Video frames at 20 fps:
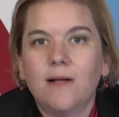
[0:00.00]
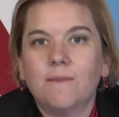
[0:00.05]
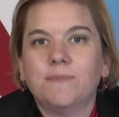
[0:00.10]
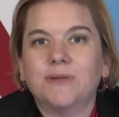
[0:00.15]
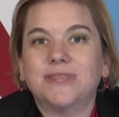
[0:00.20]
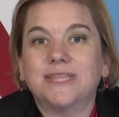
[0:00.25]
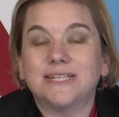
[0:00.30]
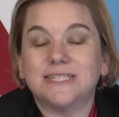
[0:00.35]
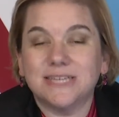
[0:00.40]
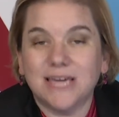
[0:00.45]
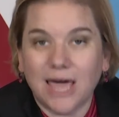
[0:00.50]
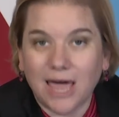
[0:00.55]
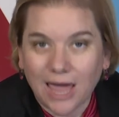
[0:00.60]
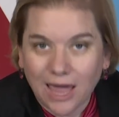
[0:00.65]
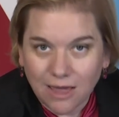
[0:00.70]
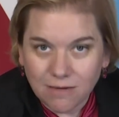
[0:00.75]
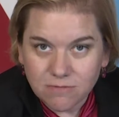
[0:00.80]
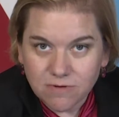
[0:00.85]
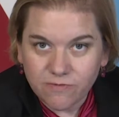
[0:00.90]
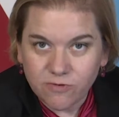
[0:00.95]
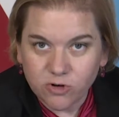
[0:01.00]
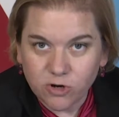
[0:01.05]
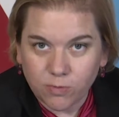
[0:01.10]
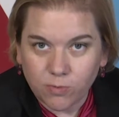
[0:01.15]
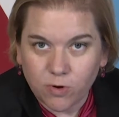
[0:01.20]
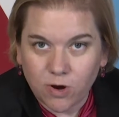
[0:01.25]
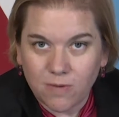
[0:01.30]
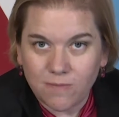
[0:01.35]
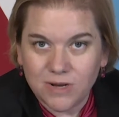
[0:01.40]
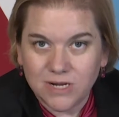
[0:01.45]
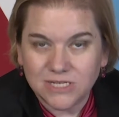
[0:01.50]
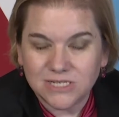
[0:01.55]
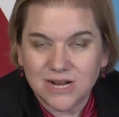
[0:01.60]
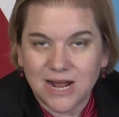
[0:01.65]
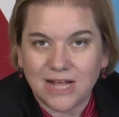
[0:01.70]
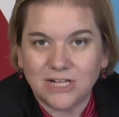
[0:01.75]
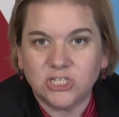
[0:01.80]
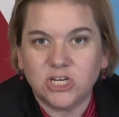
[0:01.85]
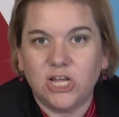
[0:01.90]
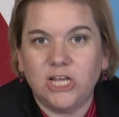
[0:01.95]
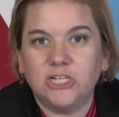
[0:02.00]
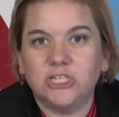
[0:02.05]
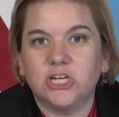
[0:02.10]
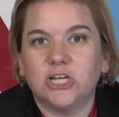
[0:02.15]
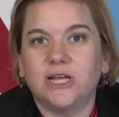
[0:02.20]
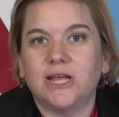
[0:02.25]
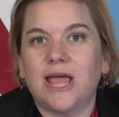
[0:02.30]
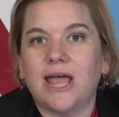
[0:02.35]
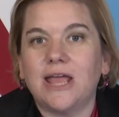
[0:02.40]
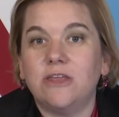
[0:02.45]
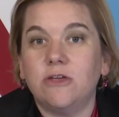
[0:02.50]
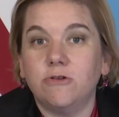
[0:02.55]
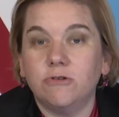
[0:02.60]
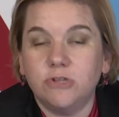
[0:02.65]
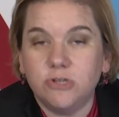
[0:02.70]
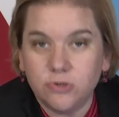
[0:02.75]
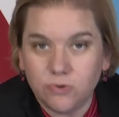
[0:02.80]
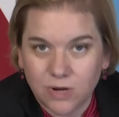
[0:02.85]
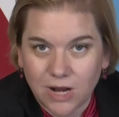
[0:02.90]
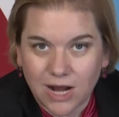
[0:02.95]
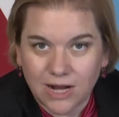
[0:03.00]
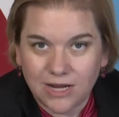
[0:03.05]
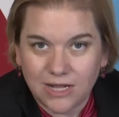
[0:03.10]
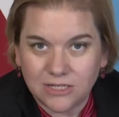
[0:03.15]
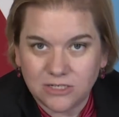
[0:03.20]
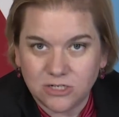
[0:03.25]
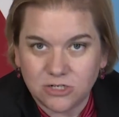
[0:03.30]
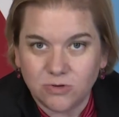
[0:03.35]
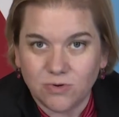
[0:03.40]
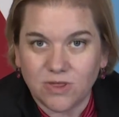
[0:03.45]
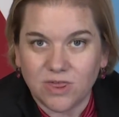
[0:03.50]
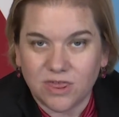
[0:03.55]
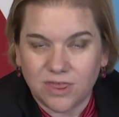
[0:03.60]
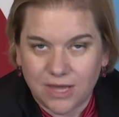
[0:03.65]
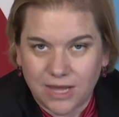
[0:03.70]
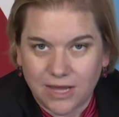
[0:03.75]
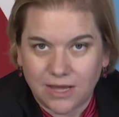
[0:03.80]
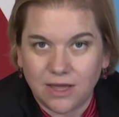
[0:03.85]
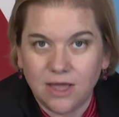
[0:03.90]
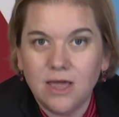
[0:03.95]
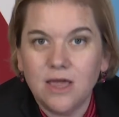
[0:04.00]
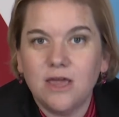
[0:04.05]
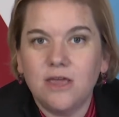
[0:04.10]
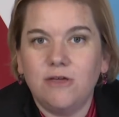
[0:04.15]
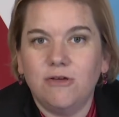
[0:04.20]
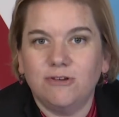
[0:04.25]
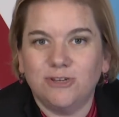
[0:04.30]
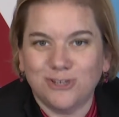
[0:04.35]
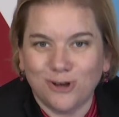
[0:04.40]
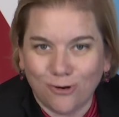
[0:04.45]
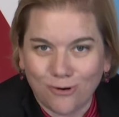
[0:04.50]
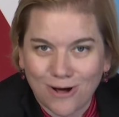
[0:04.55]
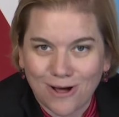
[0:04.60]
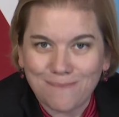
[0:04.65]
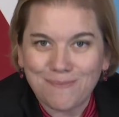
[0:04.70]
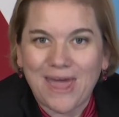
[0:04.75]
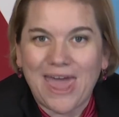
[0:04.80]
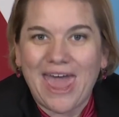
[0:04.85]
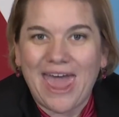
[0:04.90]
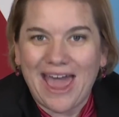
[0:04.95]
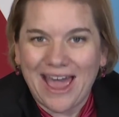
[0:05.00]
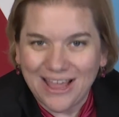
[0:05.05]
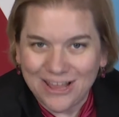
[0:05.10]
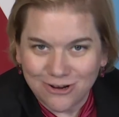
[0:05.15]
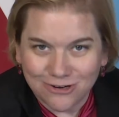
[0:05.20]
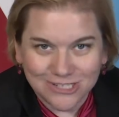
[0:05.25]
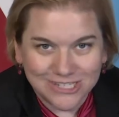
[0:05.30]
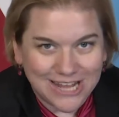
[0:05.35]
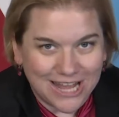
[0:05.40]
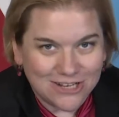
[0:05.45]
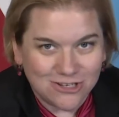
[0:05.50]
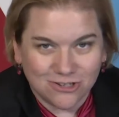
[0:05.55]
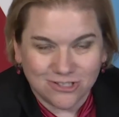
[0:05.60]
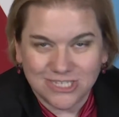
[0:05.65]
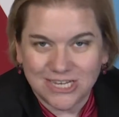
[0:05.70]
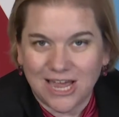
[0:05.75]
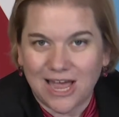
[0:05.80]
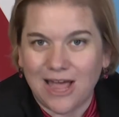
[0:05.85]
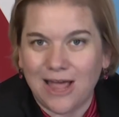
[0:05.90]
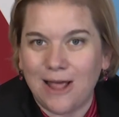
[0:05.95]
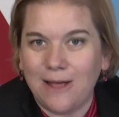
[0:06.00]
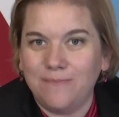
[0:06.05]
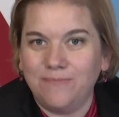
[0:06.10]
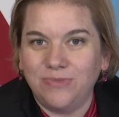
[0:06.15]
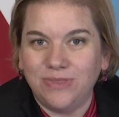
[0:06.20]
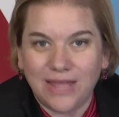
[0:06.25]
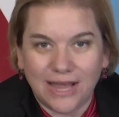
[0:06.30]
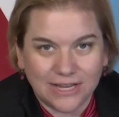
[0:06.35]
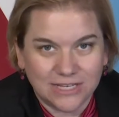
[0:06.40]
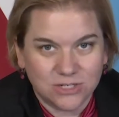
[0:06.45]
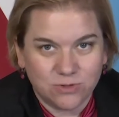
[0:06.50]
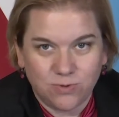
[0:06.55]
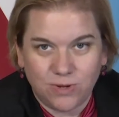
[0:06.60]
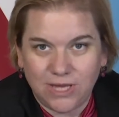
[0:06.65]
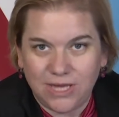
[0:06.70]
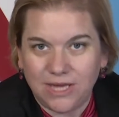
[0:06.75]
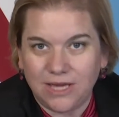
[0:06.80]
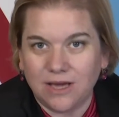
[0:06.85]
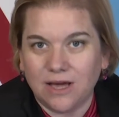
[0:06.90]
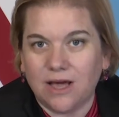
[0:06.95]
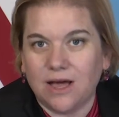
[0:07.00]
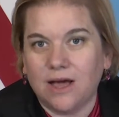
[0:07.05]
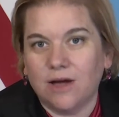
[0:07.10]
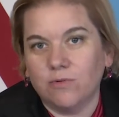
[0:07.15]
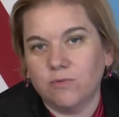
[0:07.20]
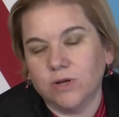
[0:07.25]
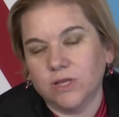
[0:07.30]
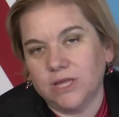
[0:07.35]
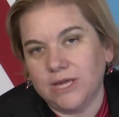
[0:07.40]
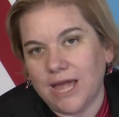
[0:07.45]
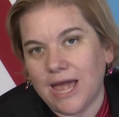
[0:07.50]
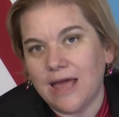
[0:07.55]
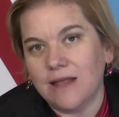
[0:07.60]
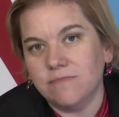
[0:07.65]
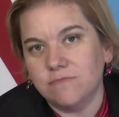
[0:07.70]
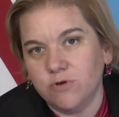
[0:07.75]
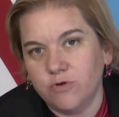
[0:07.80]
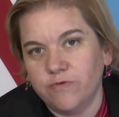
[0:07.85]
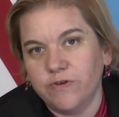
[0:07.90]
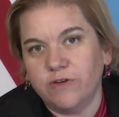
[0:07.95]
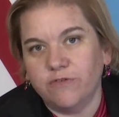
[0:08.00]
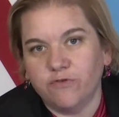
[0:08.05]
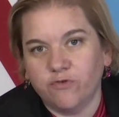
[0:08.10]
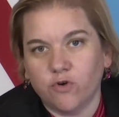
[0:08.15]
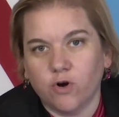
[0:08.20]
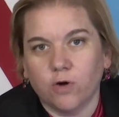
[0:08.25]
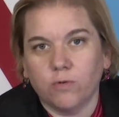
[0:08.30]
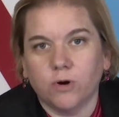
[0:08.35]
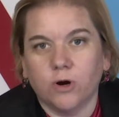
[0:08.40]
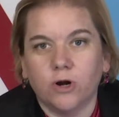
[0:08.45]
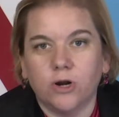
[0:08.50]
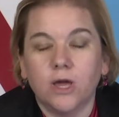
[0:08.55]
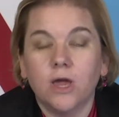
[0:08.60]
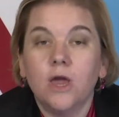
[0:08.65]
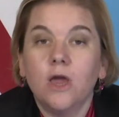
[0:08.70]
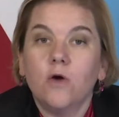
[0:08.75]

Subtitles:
but the time of your appointment is not changing, and you do not need to do a thing. You show up at your scheduled time next week, really, and moving forward.